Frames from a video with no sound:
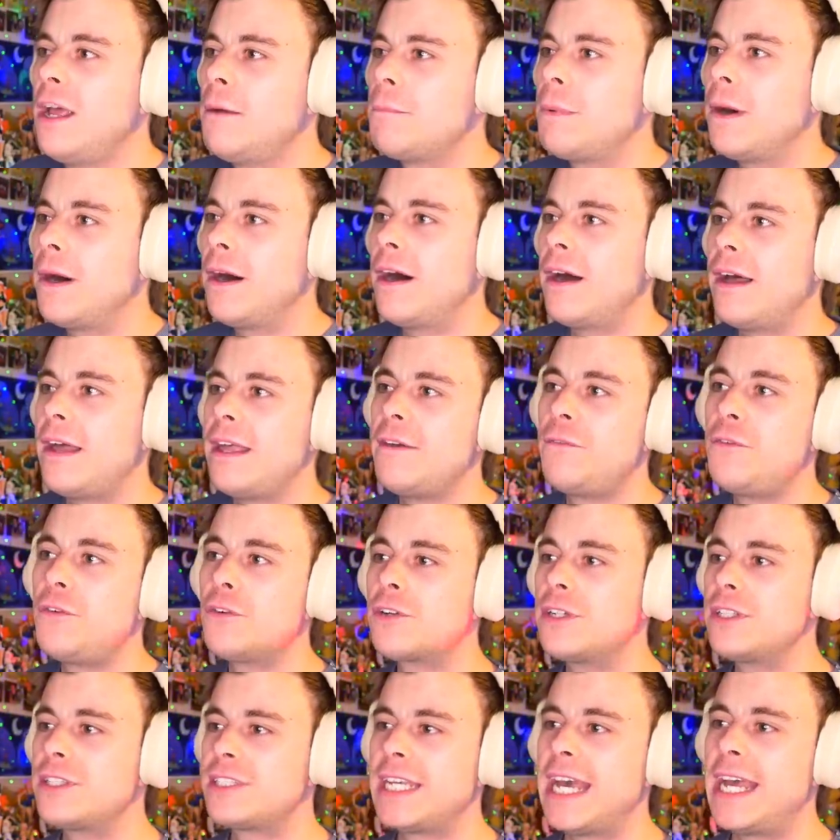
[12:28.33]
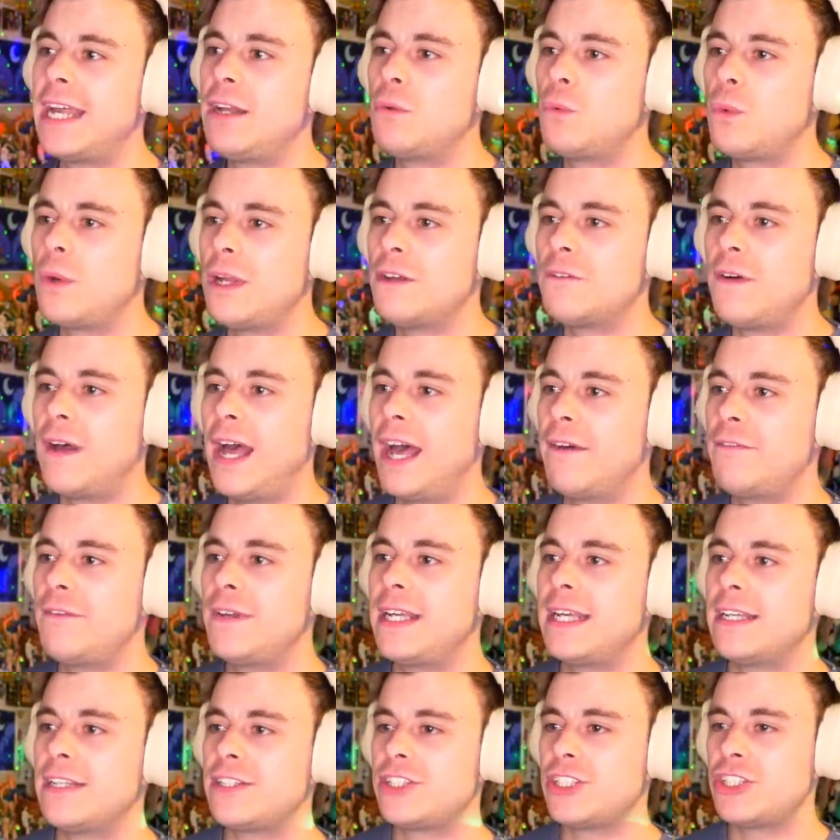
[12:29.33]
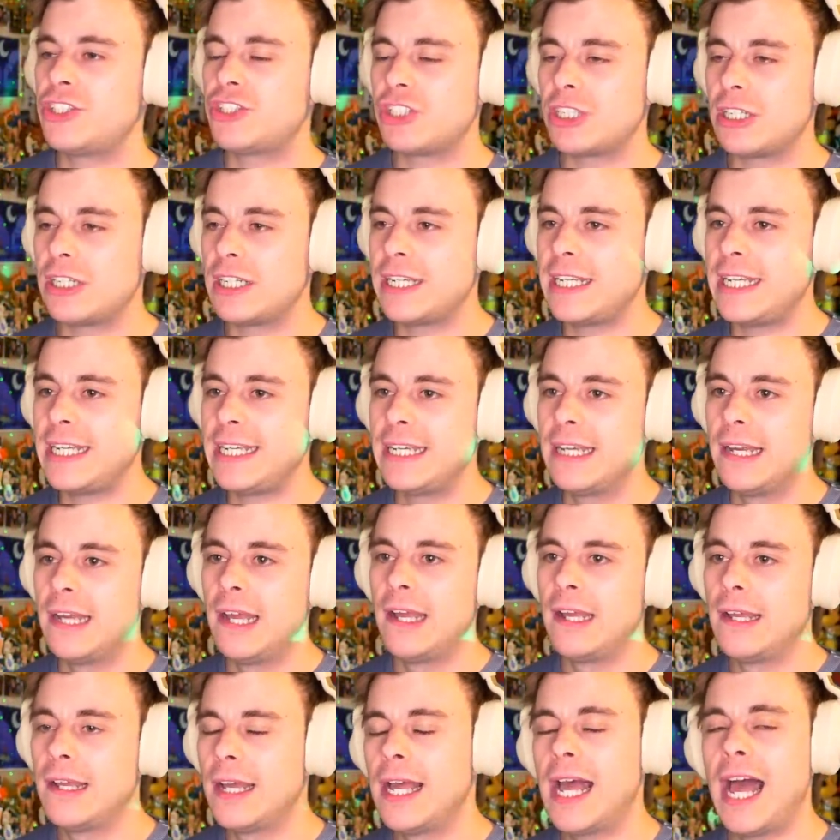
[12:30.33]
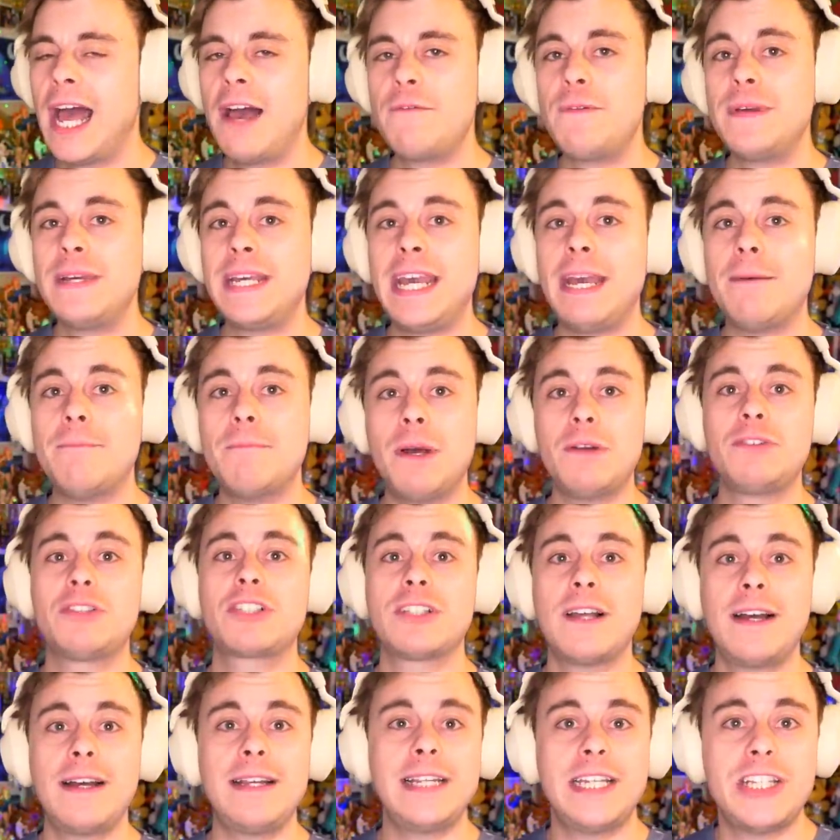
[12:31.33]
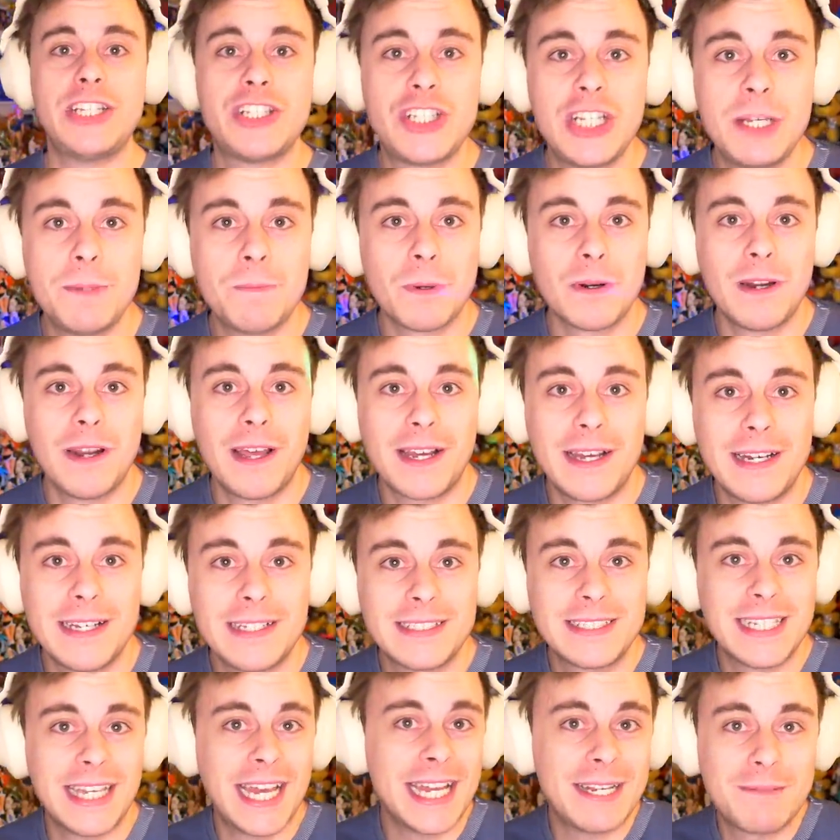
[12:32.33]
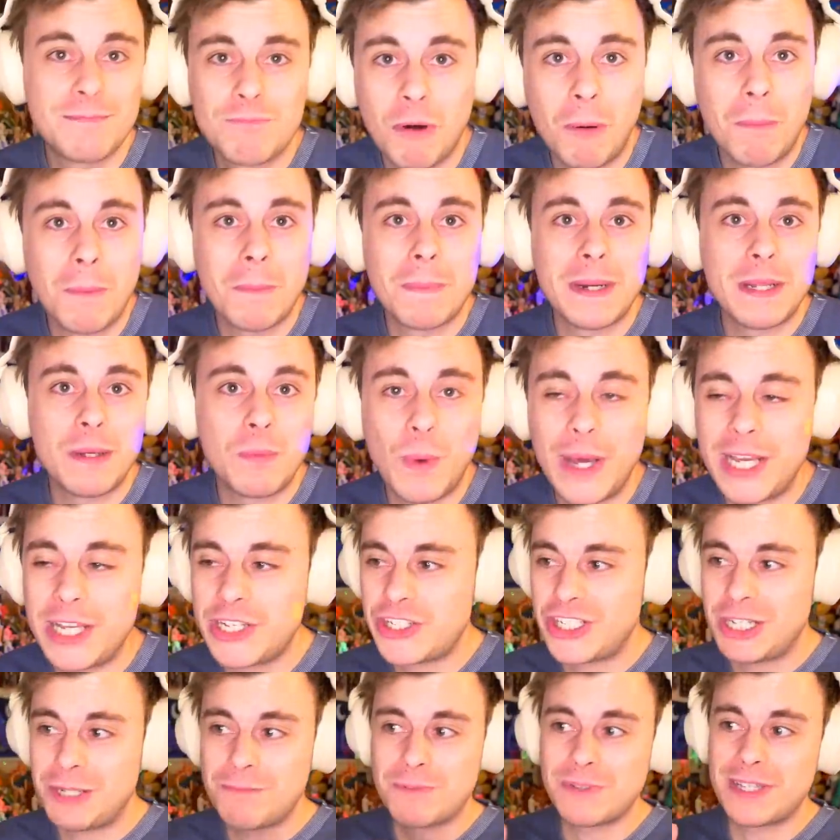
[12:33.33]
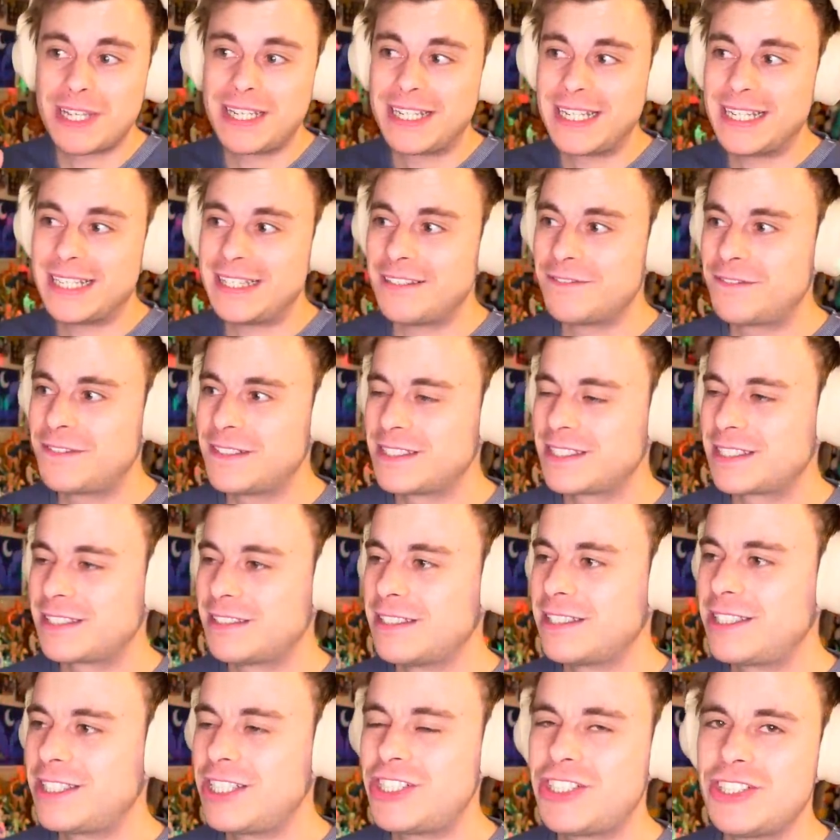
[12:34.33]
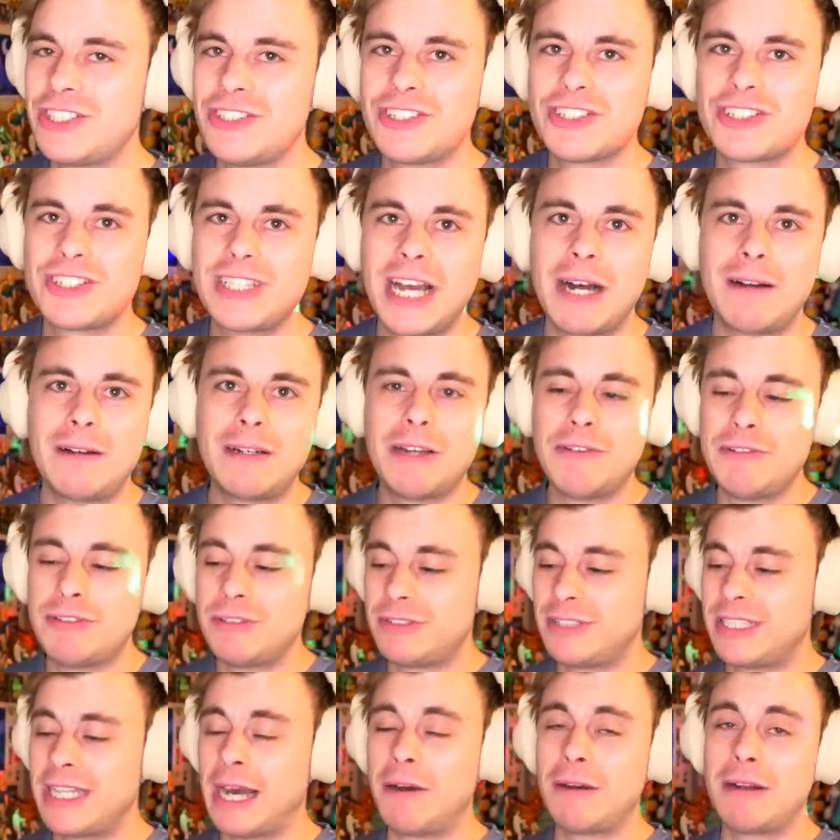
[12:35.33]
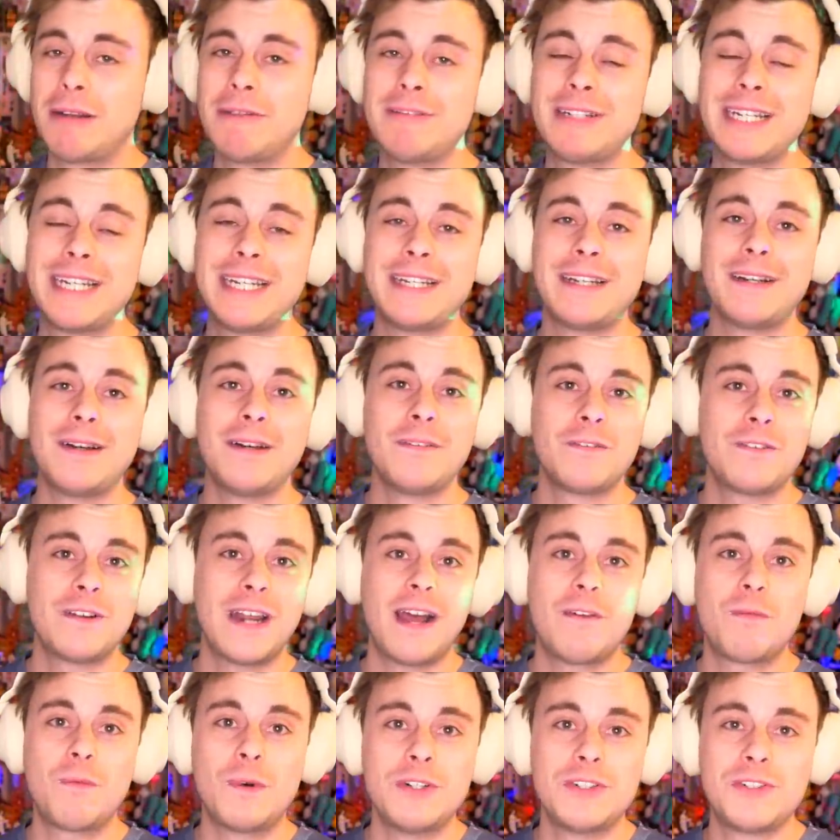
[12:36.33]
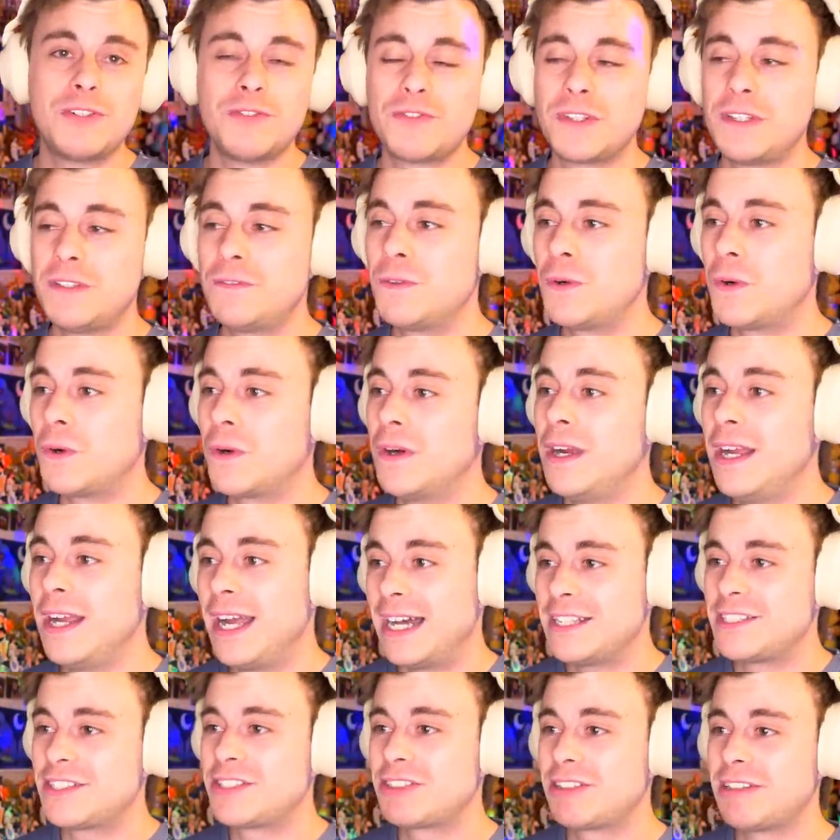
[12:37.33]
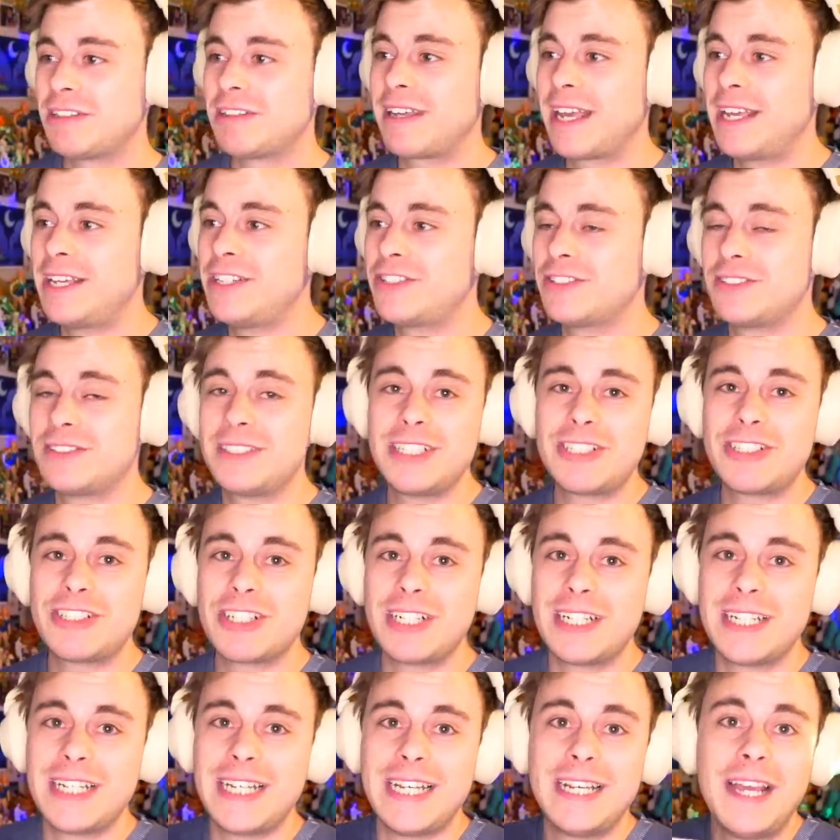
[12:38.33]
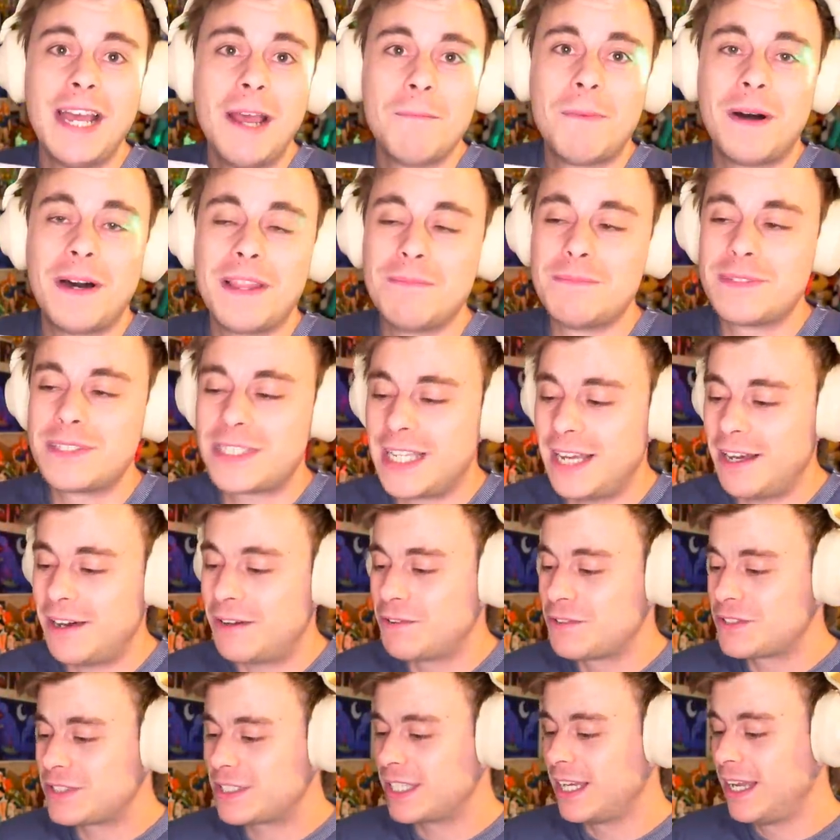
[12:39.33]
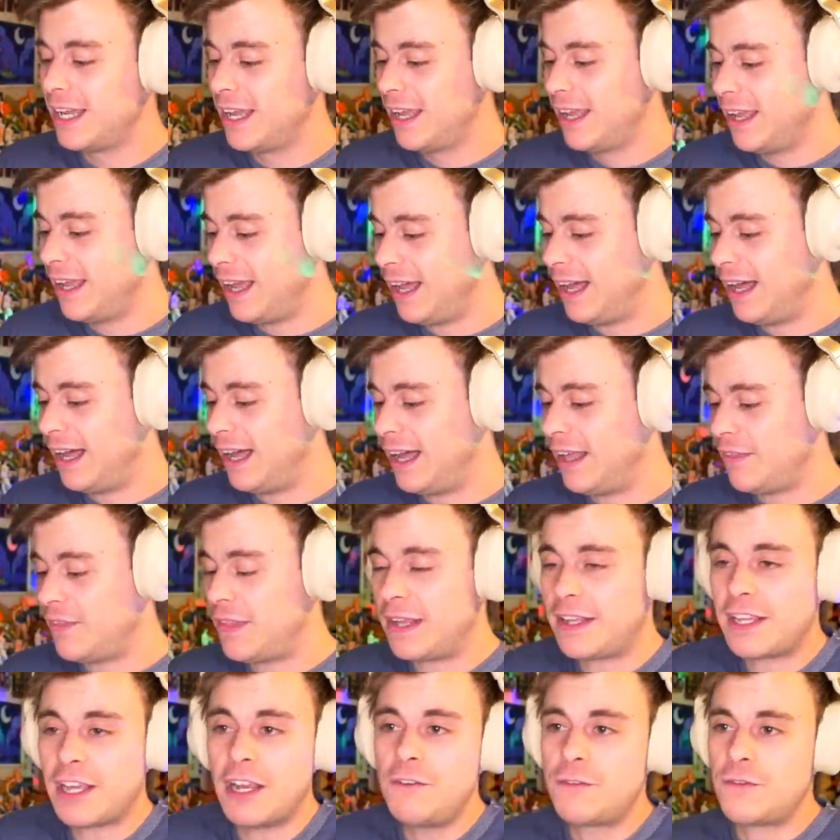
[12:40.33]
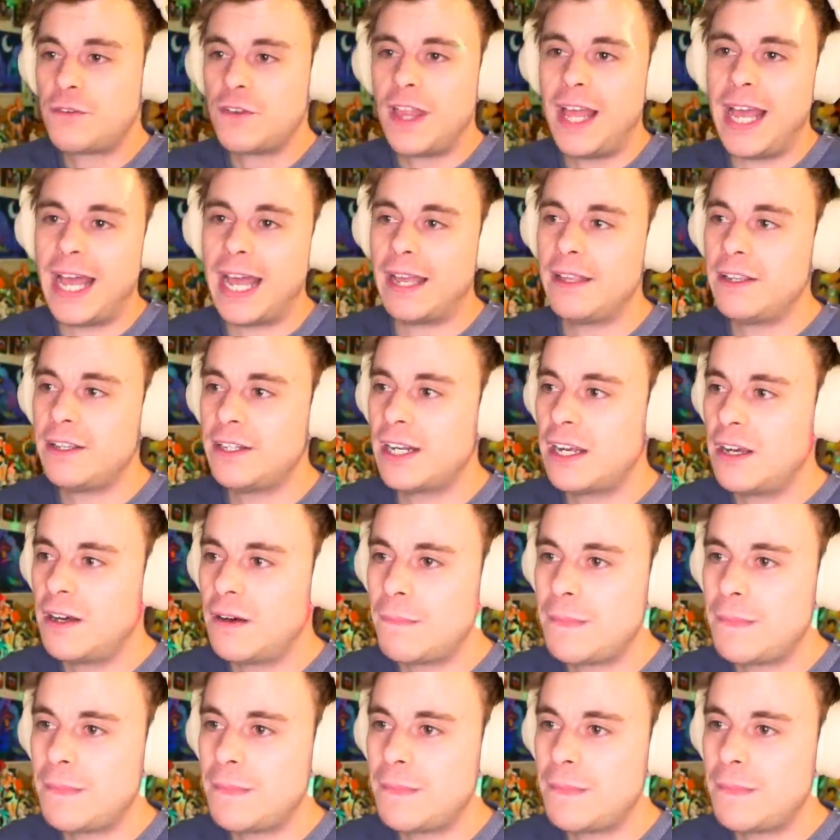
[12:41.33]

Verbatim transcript: But if you're content with having it digitally, Having it most likely cheaper, like I said, probably way cheaper than getting the physical edition, just download downloading FNAF 1234 as this location digitally by themselves, uh, then go for that, you know?